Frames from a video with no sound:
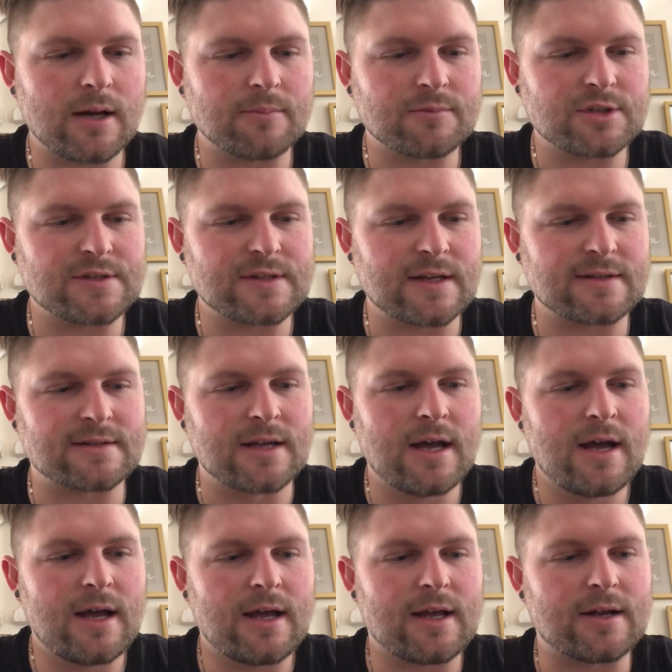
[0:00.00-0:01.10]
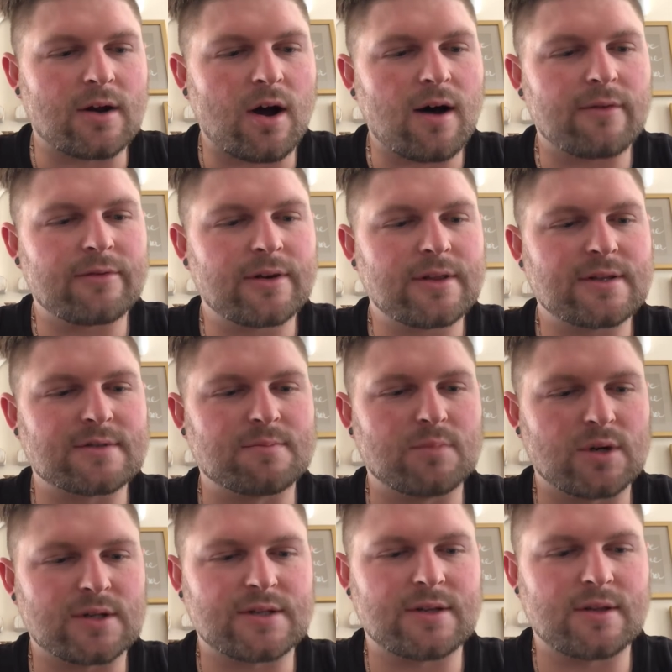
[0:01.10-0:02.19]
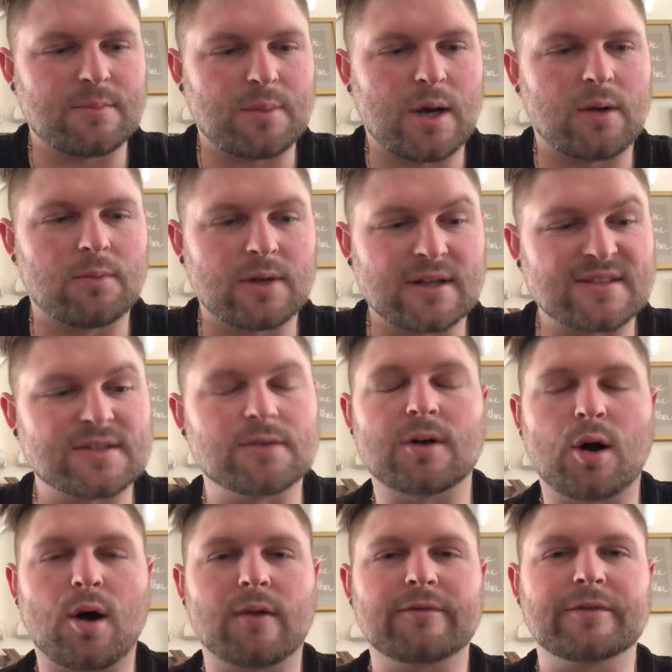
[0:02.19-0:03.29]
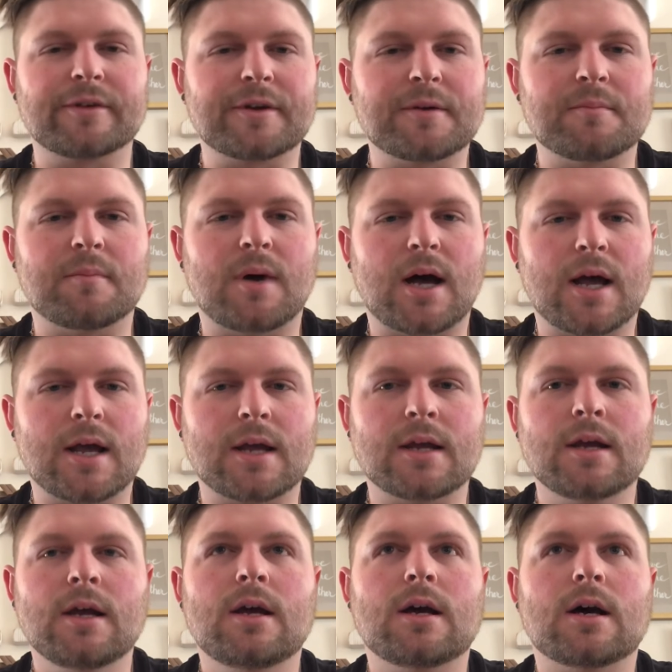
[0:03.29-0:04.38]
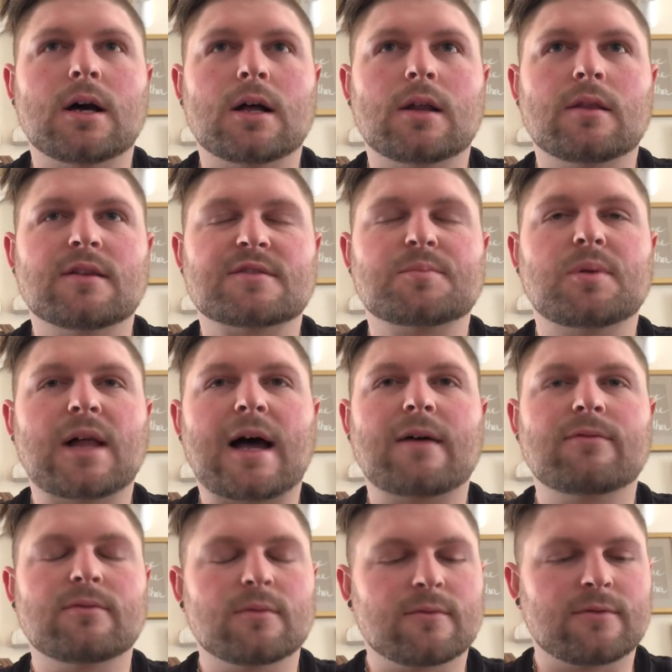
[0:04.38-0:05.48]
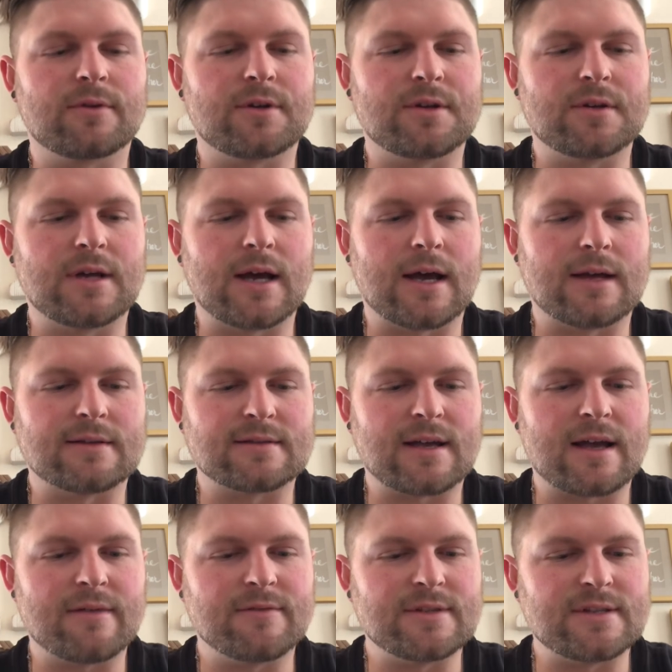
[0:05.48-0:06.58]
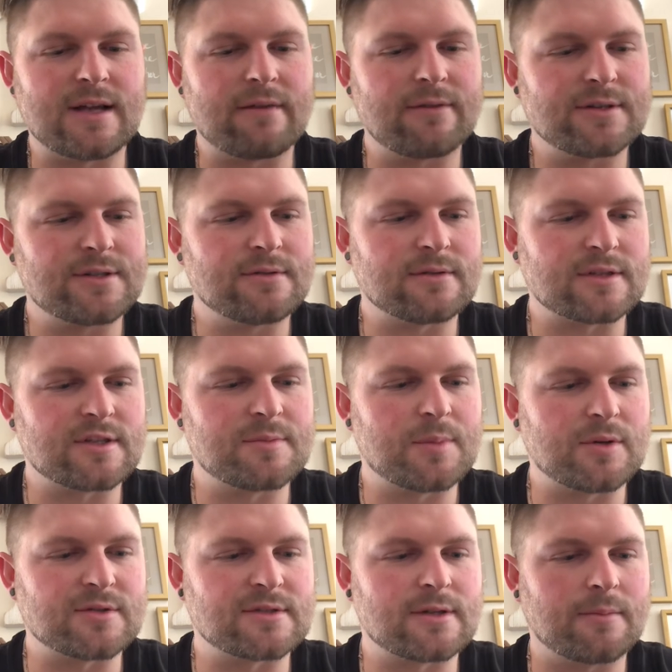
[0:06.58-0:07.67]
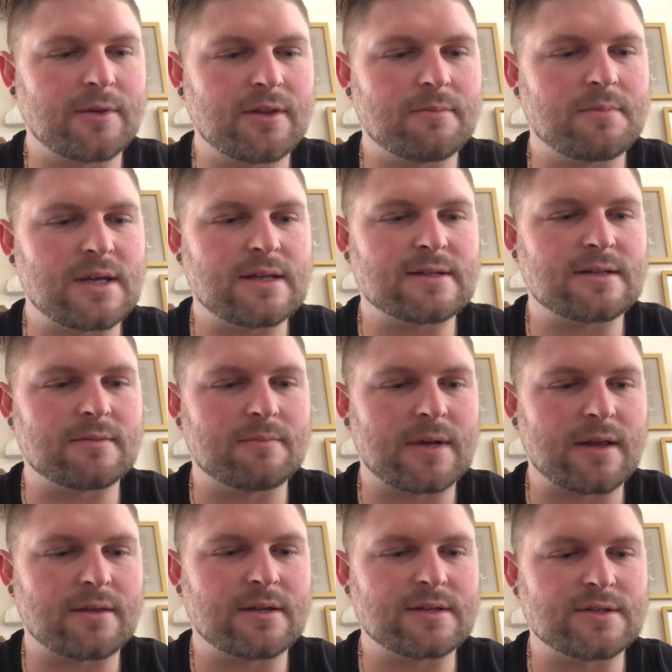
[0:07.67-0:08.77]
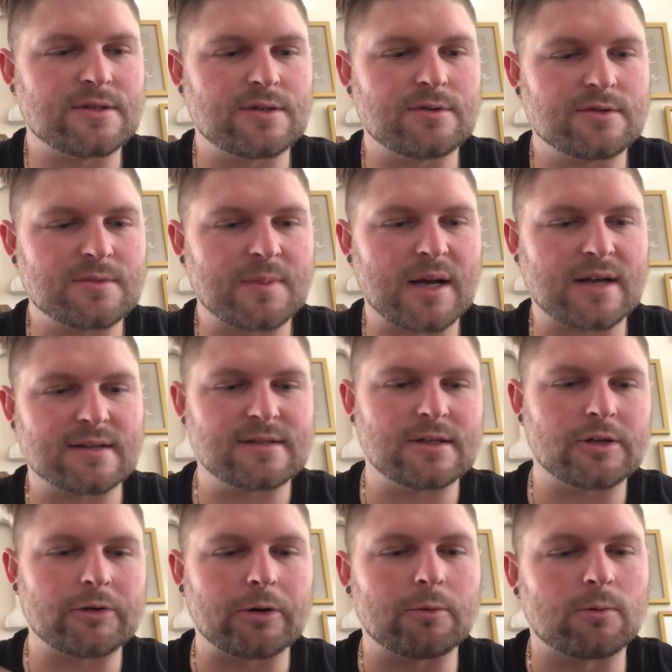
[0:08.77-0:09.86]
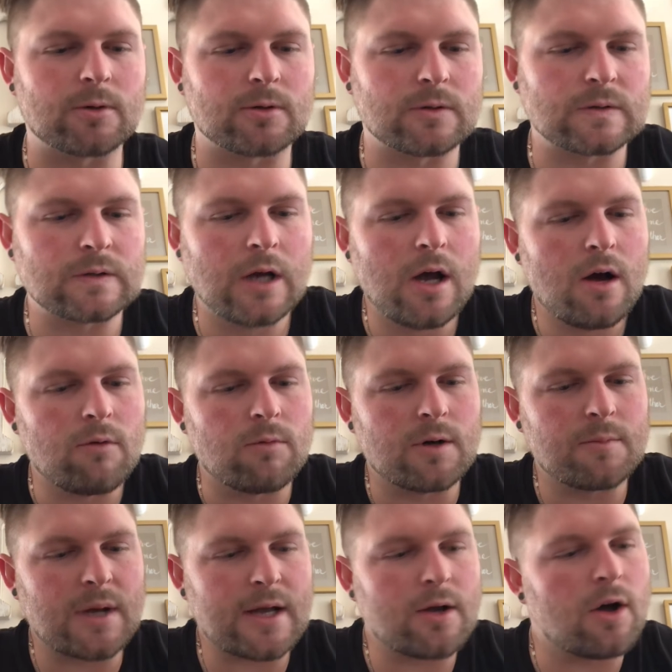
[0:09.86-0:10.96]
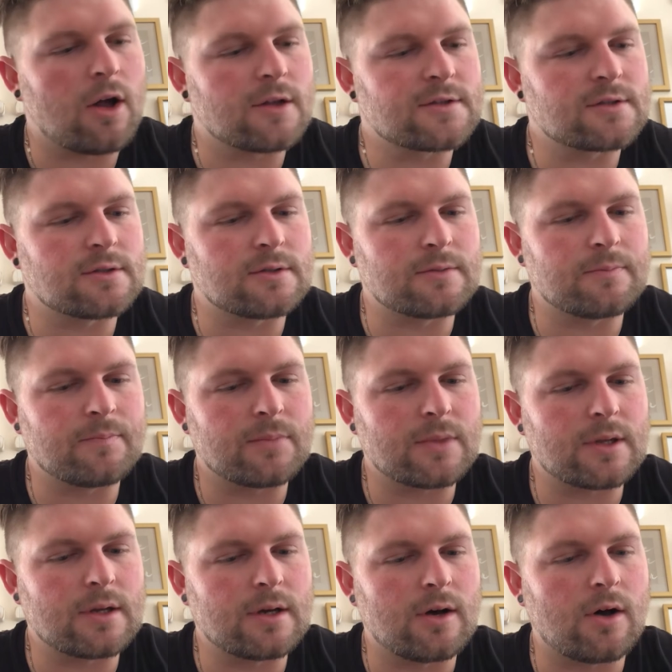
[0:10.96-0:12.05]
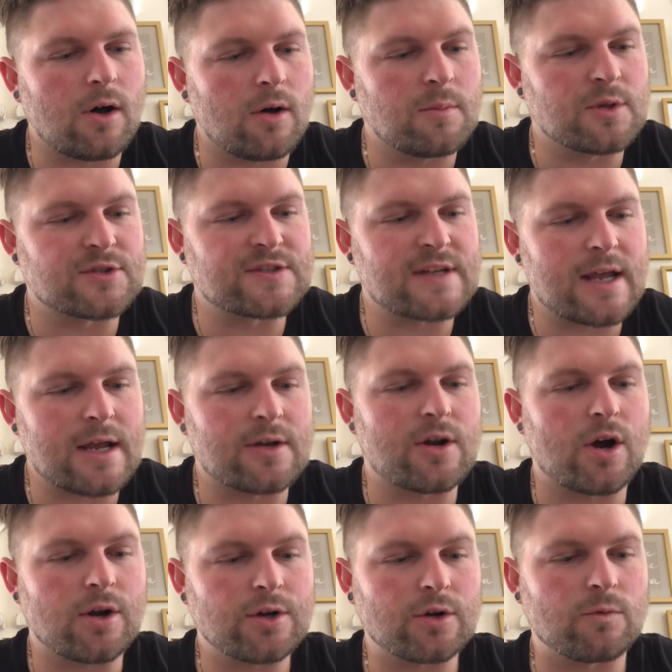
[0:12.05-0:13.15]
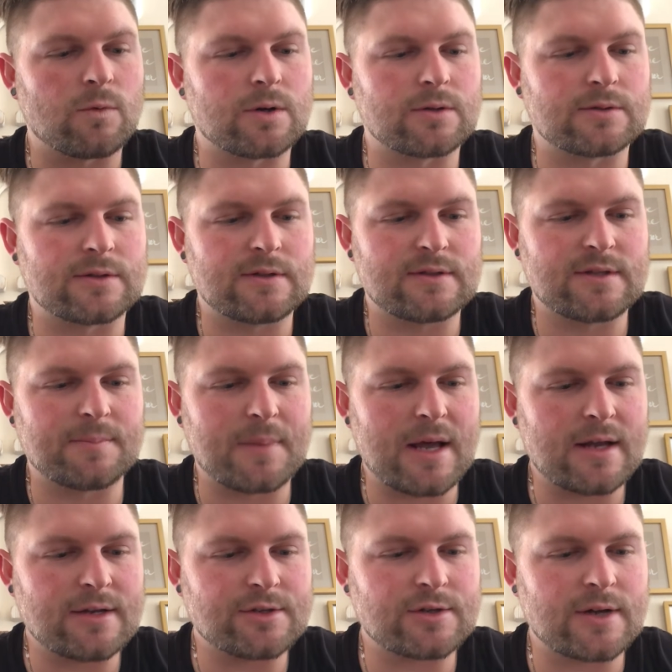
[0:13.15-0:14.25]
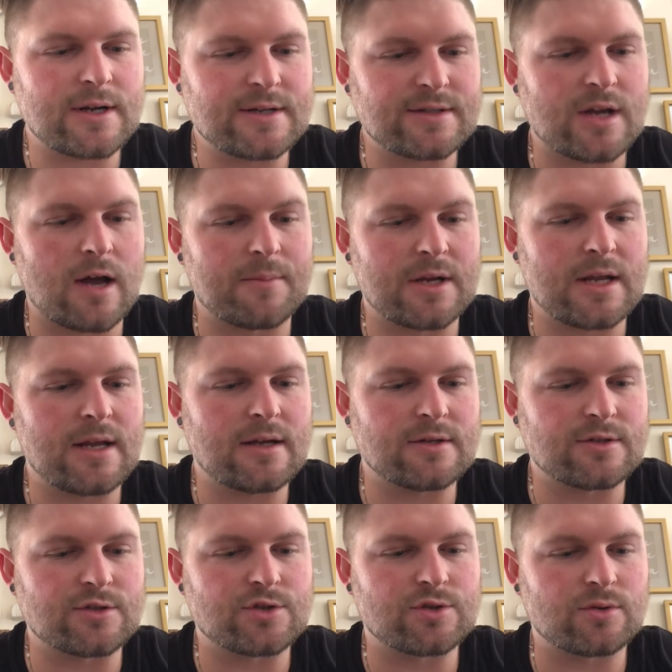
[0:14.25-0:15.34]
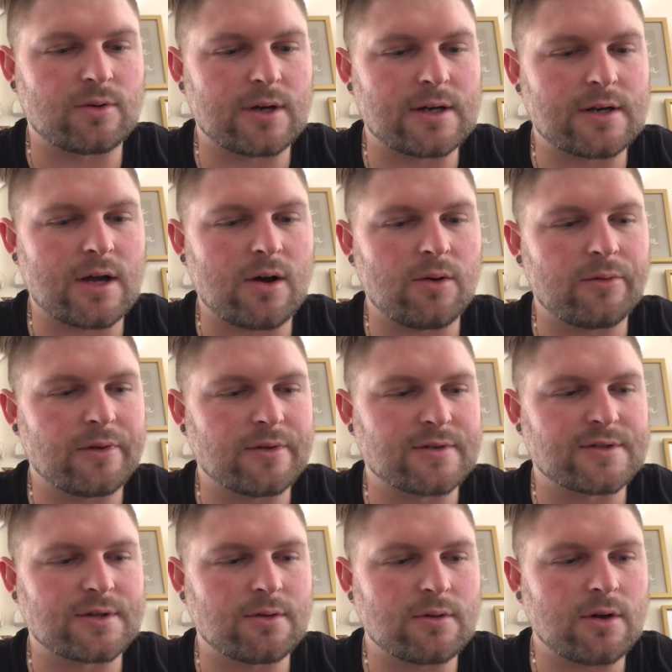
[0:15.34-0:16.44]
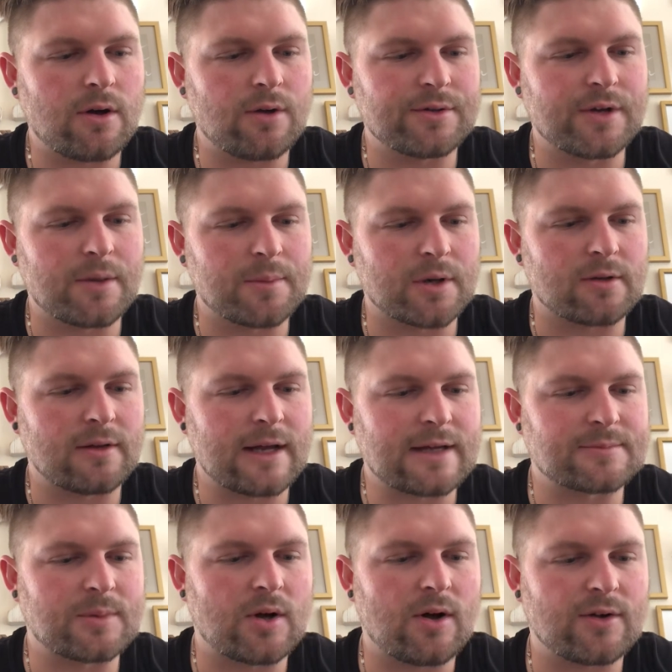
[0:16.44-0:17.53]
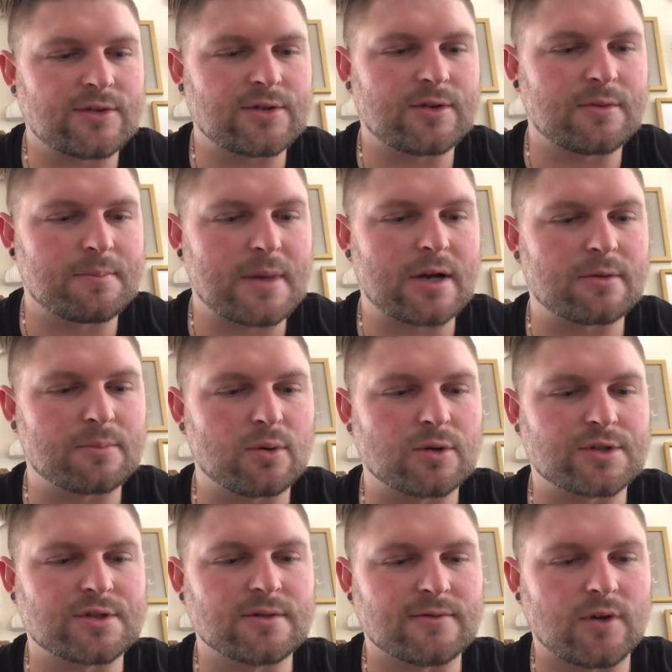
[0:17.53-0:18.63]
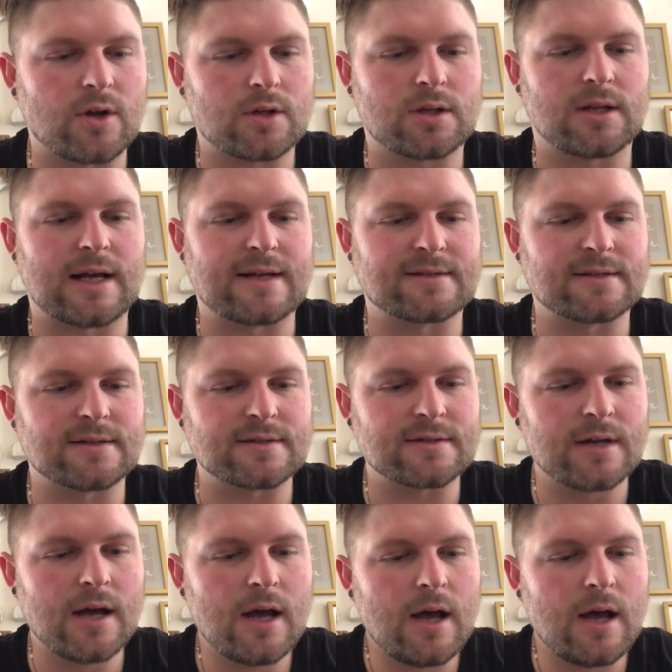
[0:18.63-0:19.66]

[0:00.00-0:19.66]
She says, in offering this book to the public, so in offering my this platform for you guys, I have endeavored to expose some of the means and methods used by a secret world. One might also almost say an underworld, to penetrate, dominate, and destroy not only the so-called upper class, but also the better portion of all classes.